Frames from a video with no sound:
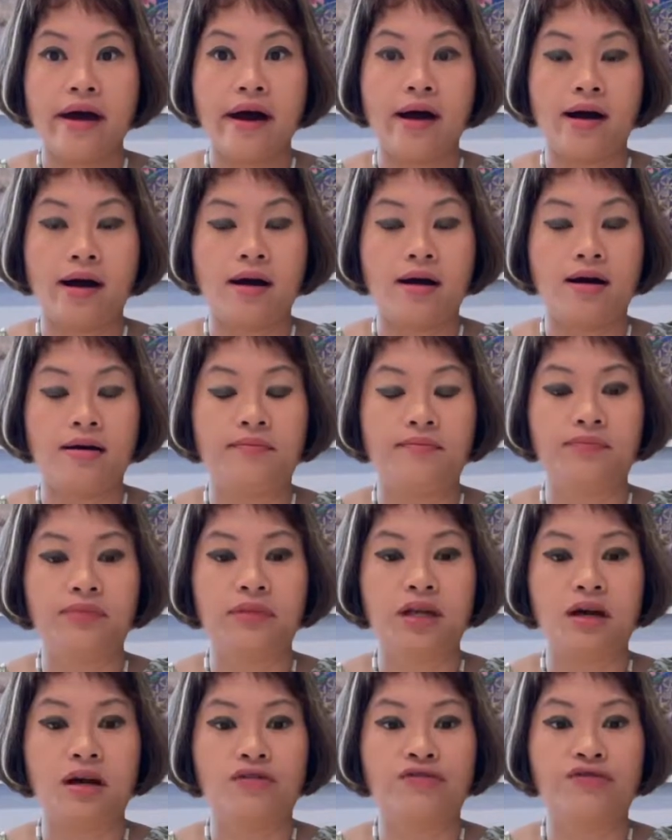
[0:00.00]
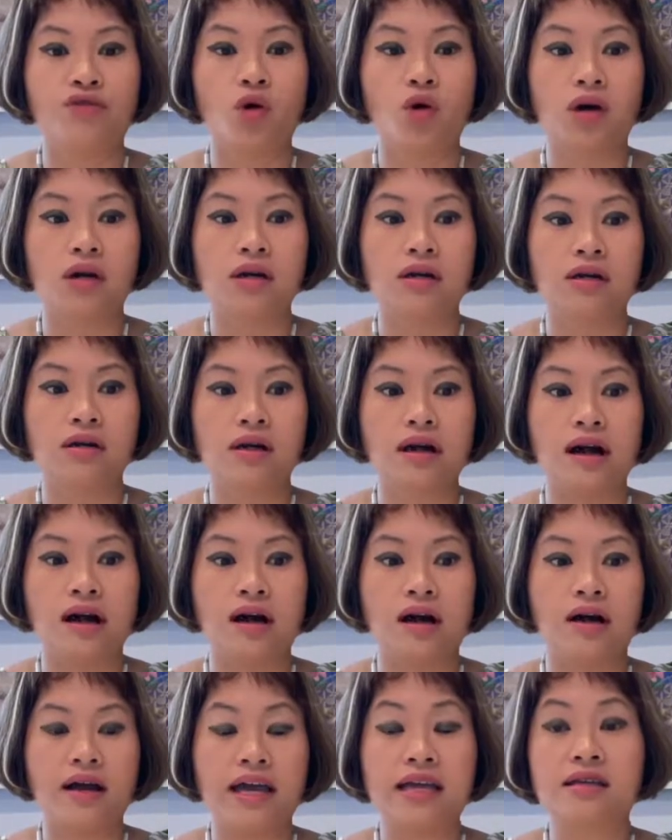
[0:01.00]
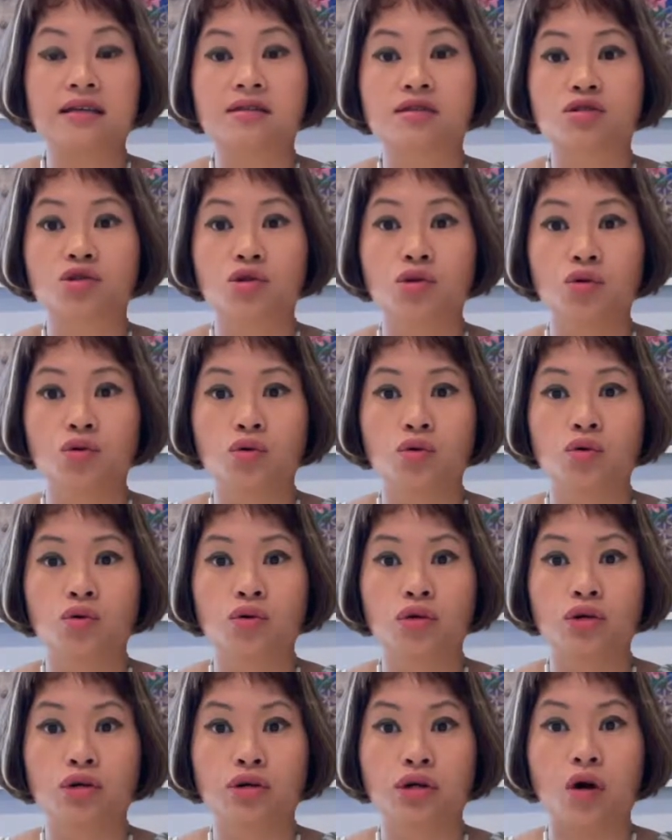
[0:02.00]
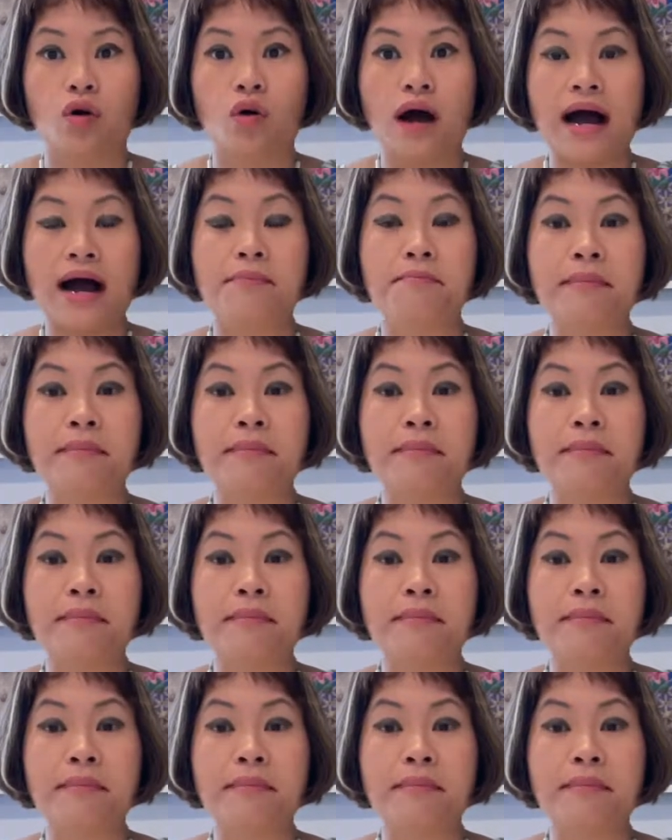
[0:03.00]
is to, you know,